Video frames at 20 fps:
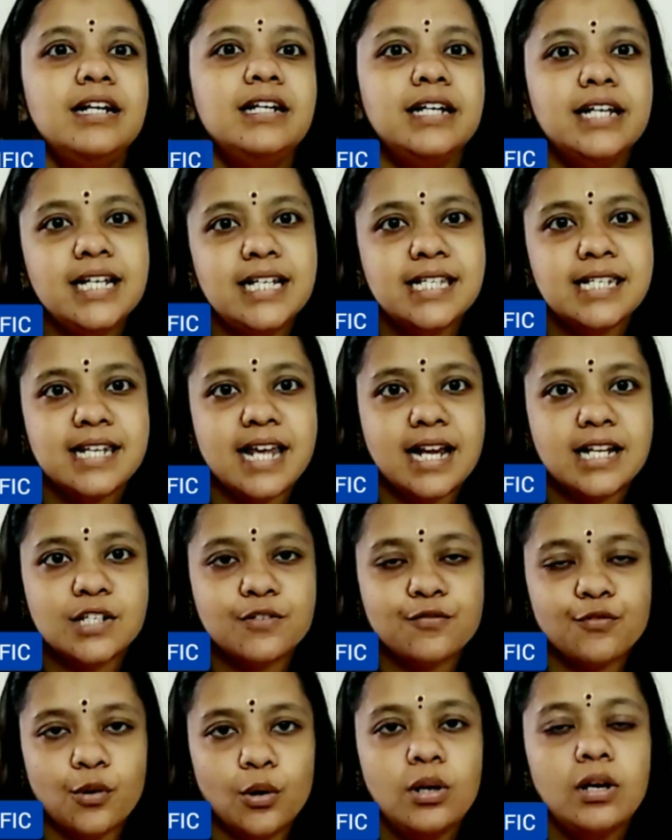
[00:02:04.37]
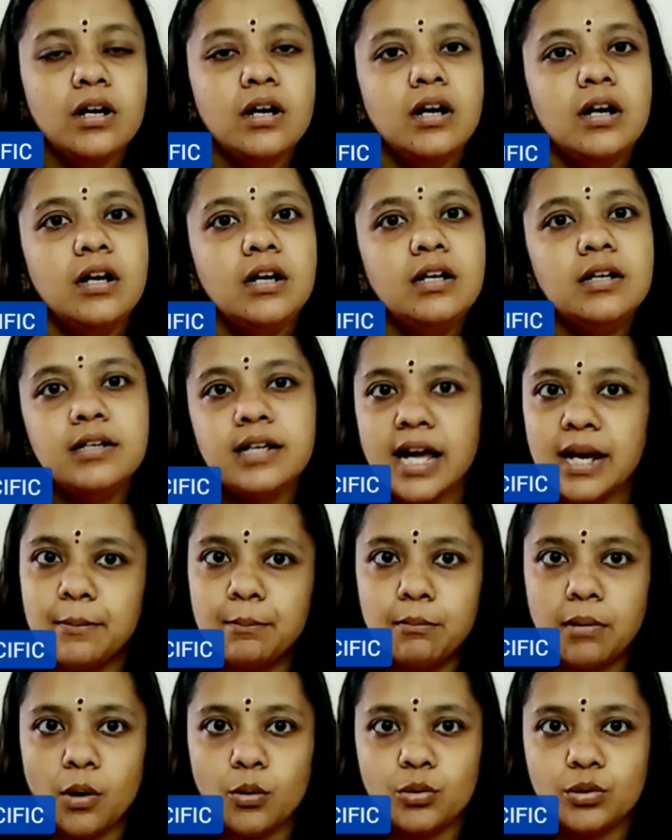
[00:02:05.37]
T stands for time
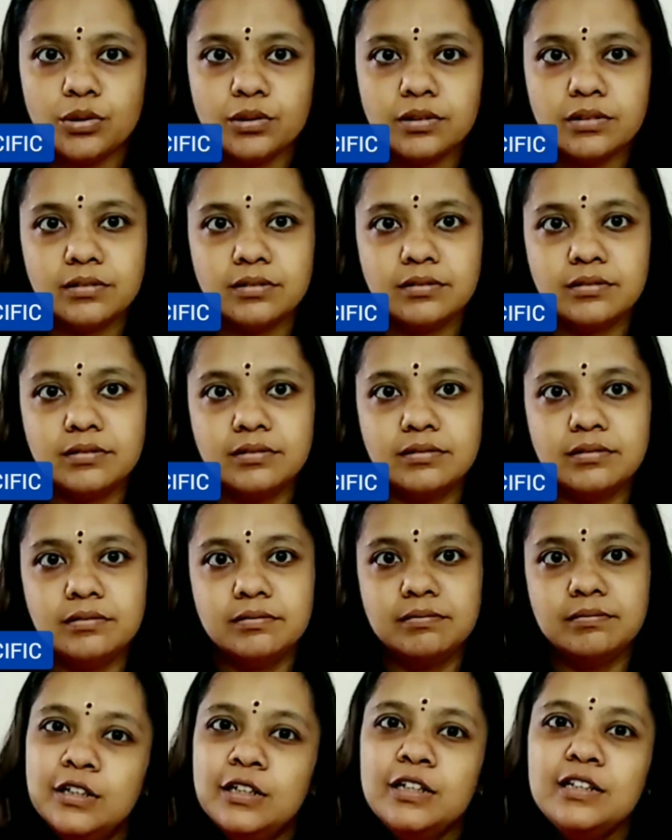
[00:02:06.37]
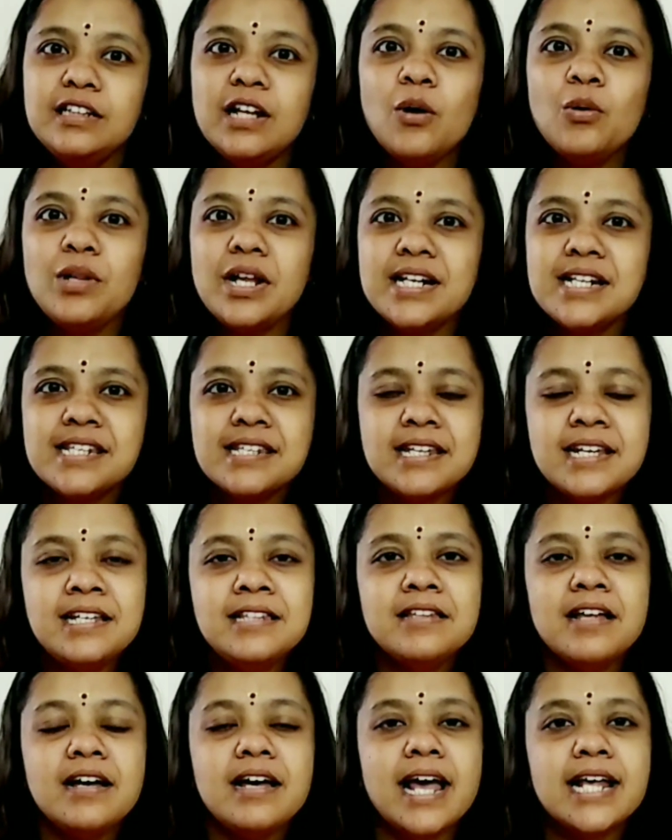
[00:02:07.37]
bound. Now let's see
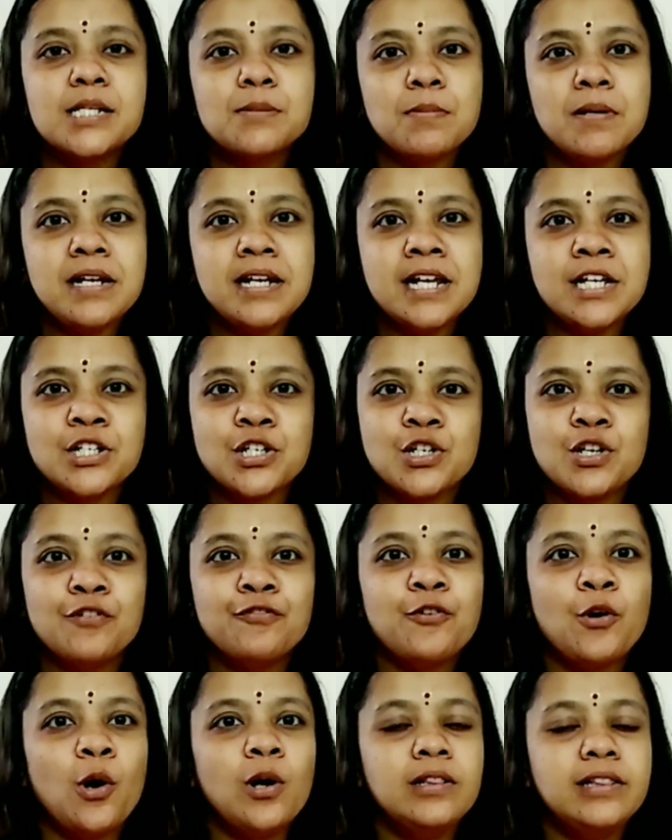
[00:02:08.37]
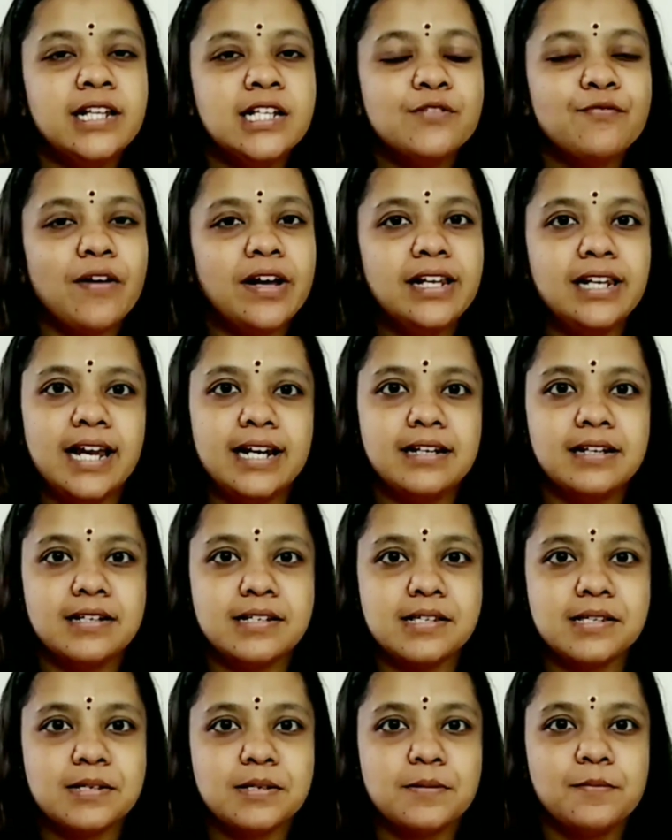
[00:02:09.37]
the explanation of all these five
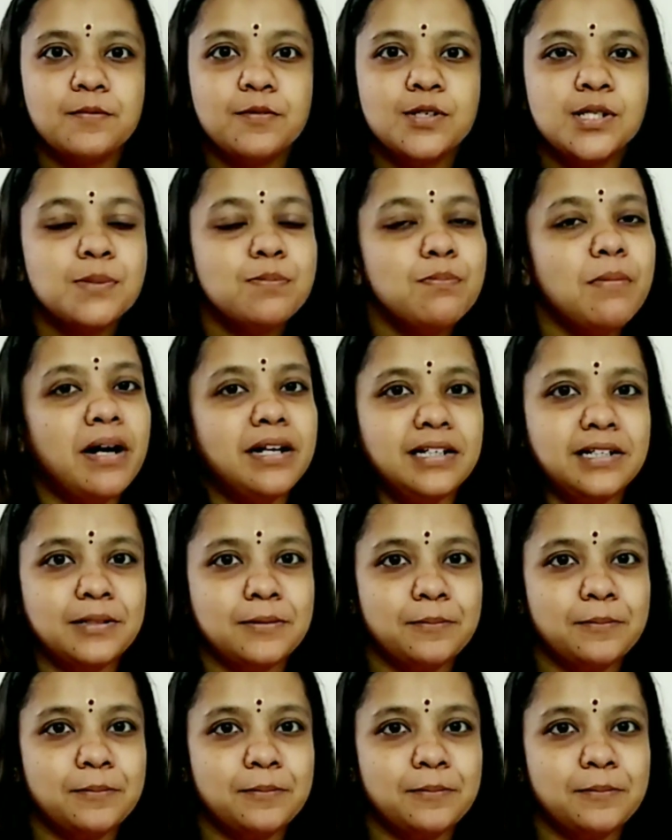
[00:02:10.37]
letters. SMART.